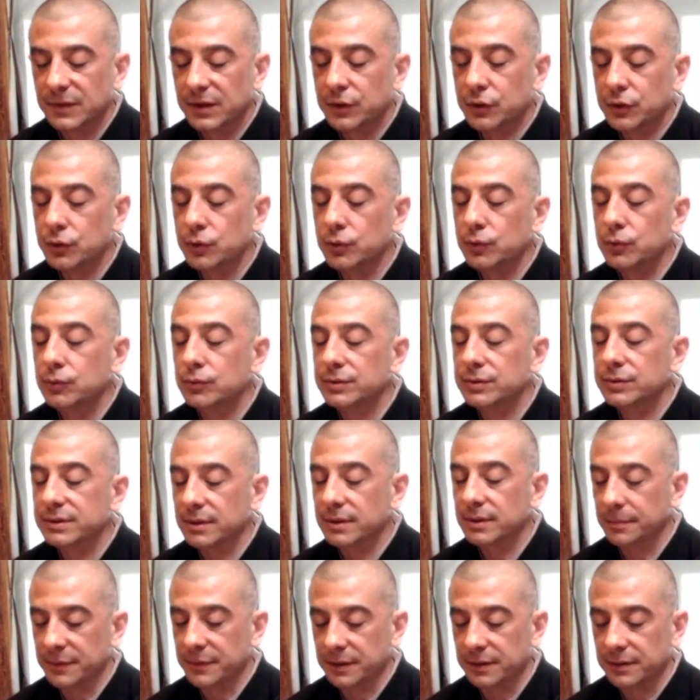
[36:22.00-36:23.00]
Do
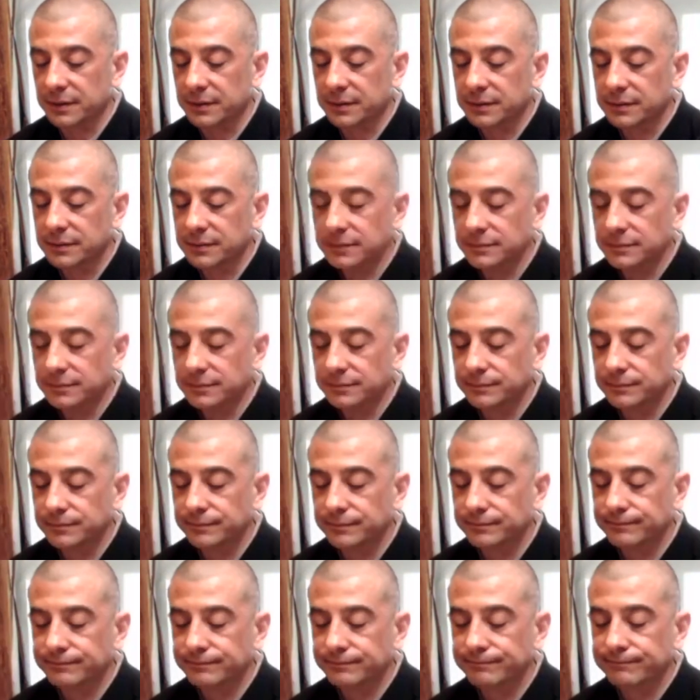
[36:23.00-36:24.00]
something.
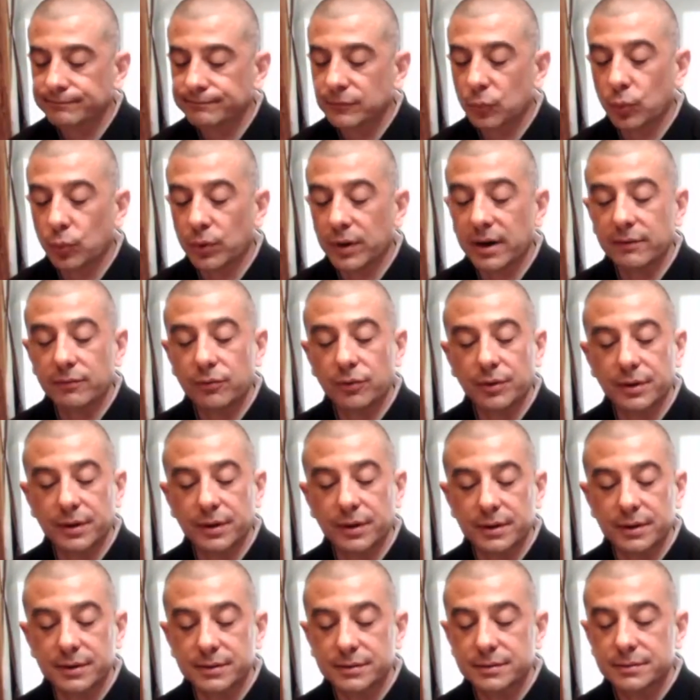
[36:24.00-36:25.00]
Whatever
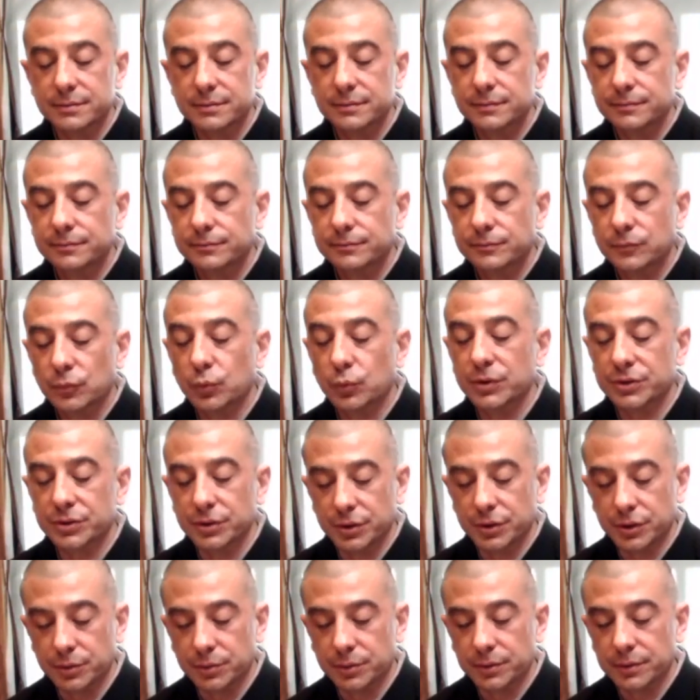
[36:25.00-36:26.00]
it is, we should
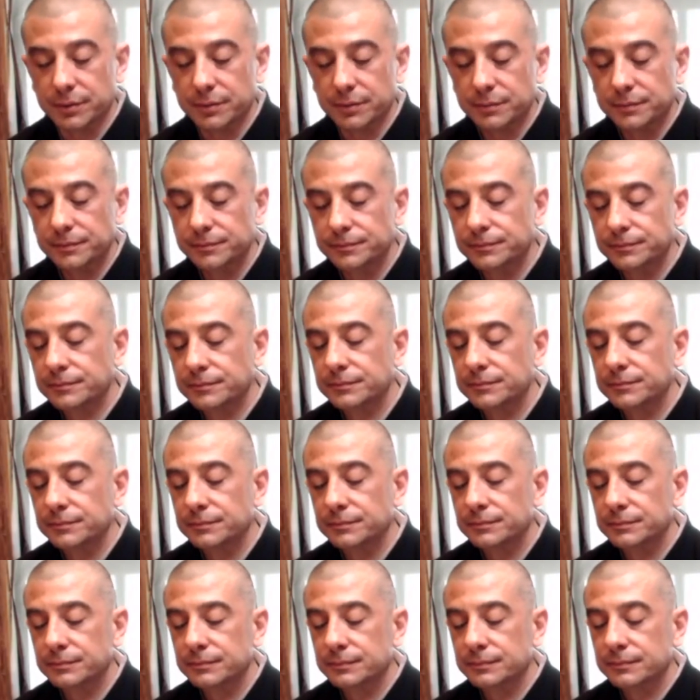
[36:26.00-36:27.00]
do
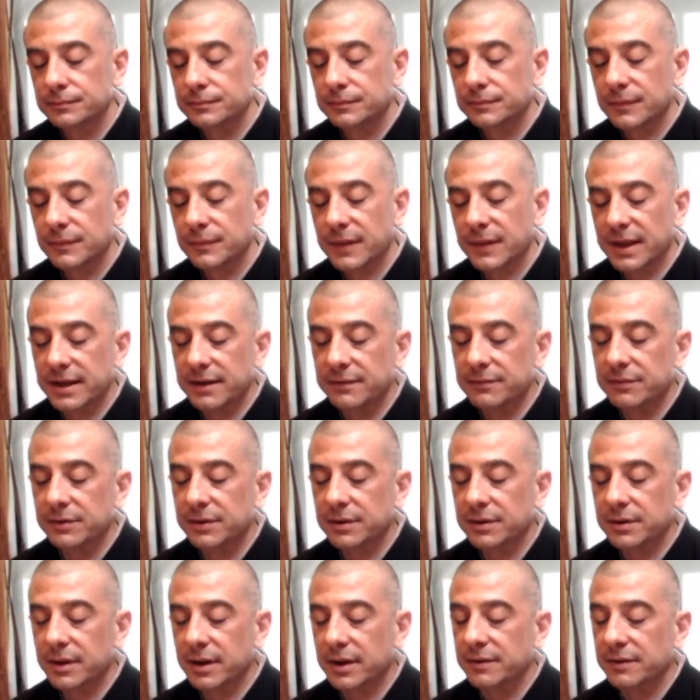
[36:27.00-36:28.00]
it,
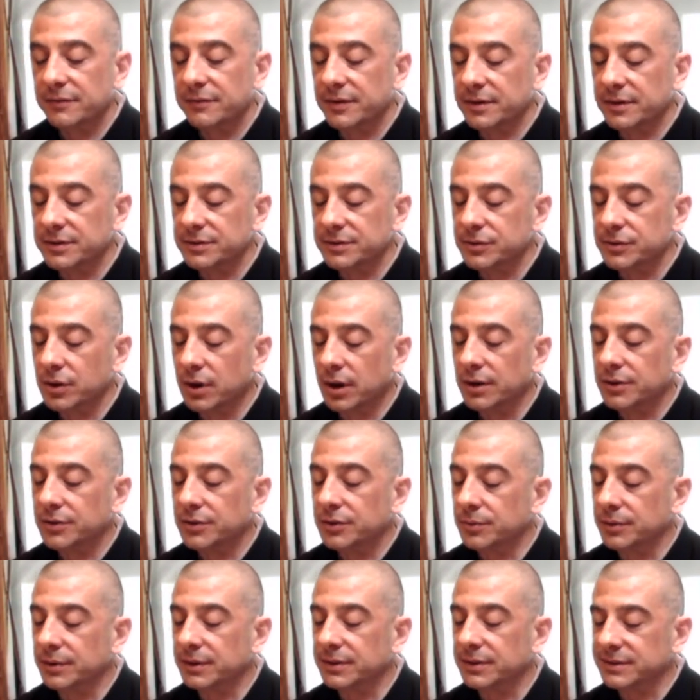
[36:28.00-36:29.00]
even if it is not
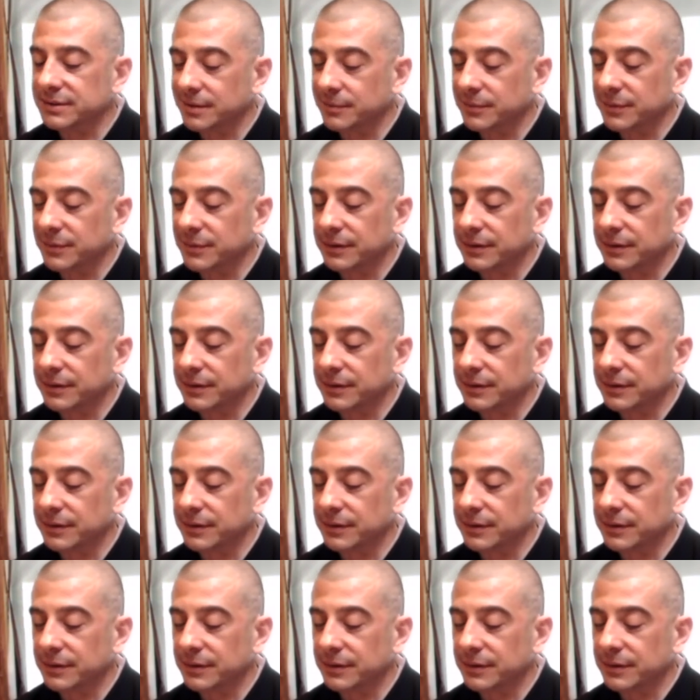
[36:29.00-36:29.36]
doing something.